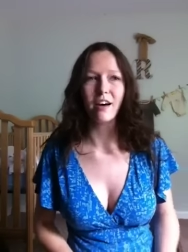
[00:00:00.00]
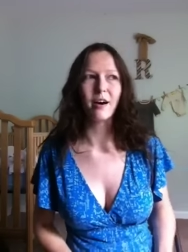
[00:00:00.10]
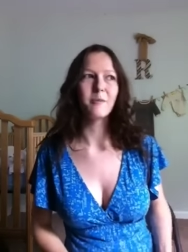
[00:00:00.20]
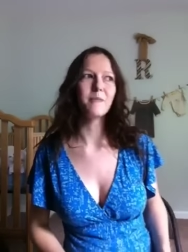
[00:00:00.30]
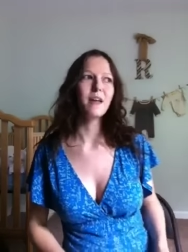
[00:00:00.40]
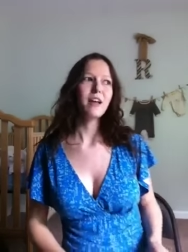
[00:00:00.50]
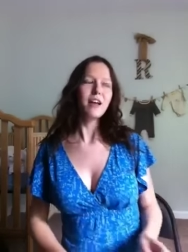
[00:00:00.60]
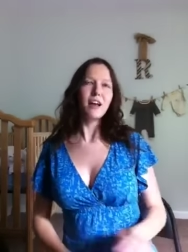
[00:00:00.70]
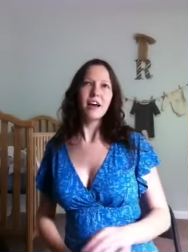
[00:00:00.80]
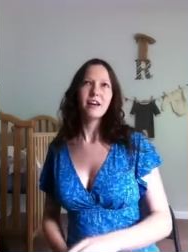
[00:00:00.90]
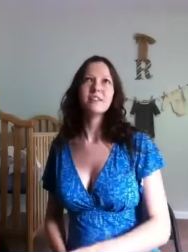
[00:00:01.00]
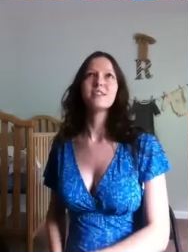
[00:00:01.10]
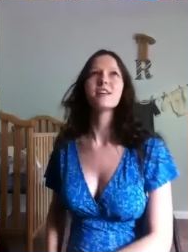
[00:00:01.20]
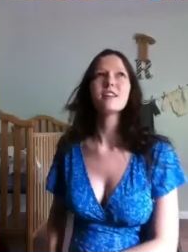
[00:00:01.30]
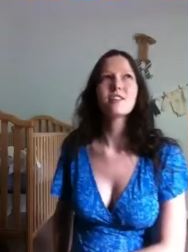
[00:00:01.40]
um, and it's
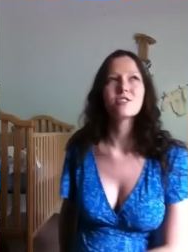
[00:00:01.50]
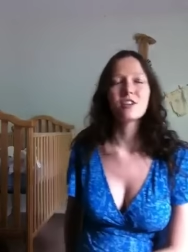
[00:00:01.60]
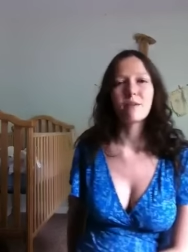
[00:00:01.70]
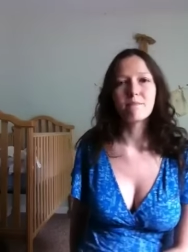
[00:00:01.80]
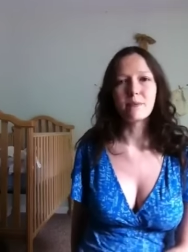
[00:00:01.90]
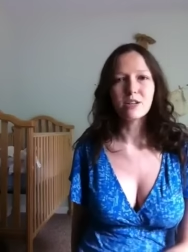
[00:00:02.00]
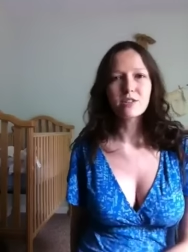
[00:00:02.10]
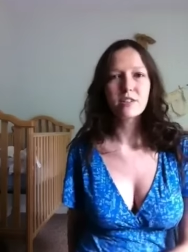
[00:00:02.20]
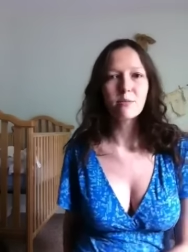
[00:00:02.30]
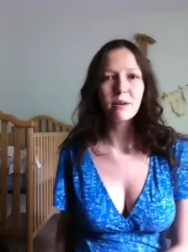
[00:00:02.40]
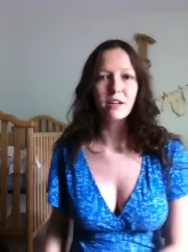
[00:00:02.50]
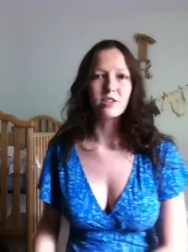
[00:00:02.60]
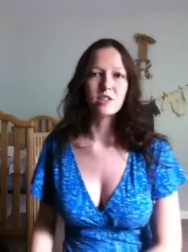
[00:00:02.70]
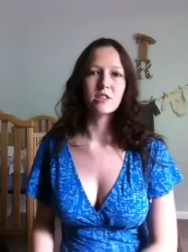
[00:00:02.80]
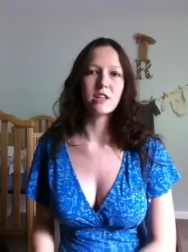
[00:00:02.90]
not that there's not much sleeping.
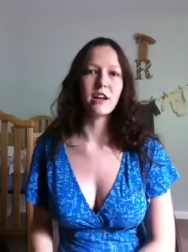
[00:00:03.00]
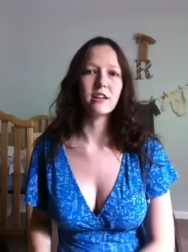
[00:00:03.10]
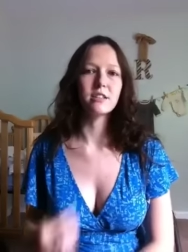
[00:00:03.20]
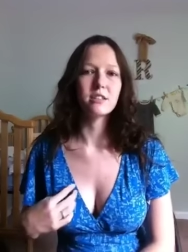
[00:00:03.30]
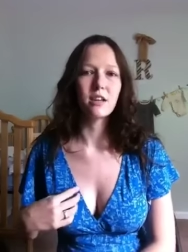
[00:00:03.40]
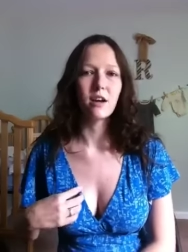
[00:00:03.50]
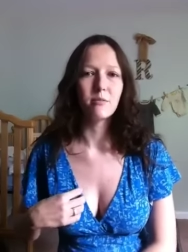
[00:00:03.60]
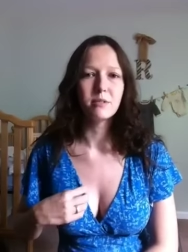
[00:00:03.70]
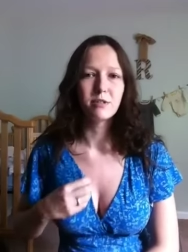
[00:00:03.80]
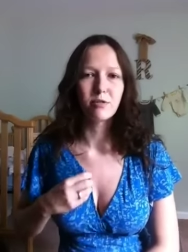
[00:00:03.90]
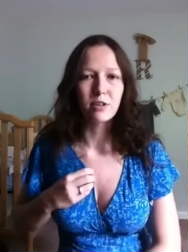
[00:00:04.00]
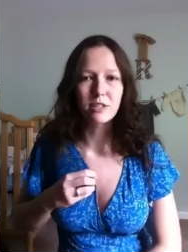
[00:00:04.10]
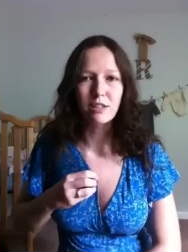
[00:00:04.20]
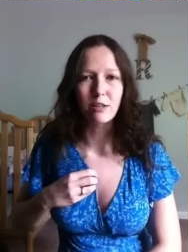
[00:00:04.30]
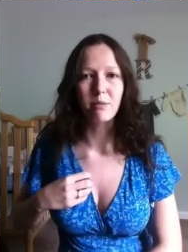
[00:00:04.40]
It's just that it's um,
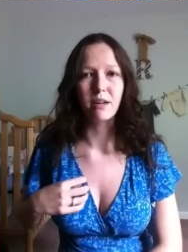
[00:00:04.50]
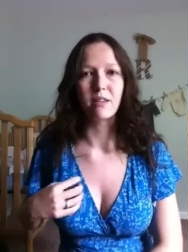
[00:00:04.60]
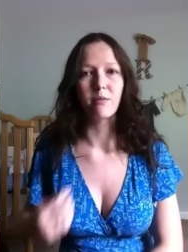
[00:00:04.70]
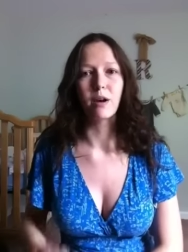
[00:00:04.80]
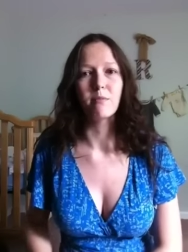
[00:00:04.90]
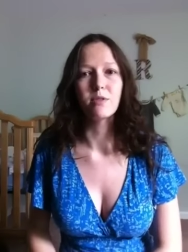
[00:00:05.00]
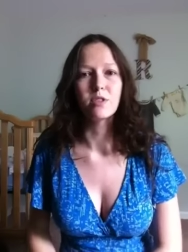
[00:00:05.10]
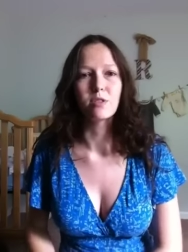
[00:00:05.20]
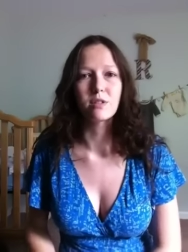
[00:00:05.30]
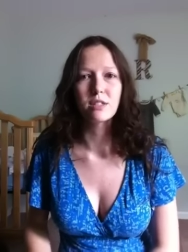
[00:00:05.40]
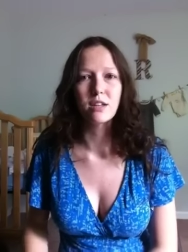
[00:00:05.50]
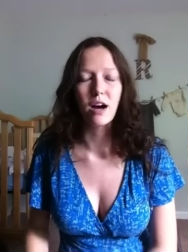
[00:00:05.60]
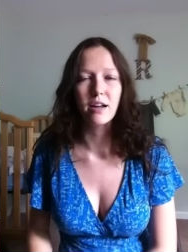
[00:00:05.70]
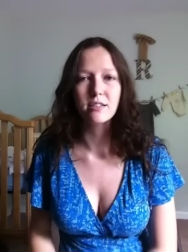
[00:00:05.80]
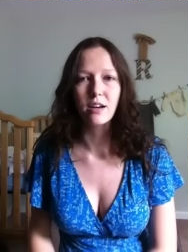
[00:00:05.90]
different sleeping than what I'm used to. It's
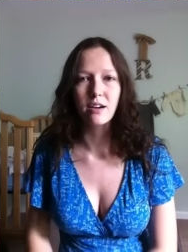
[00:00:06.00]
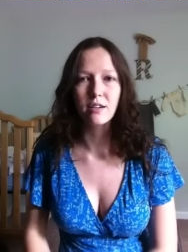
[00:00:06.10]
not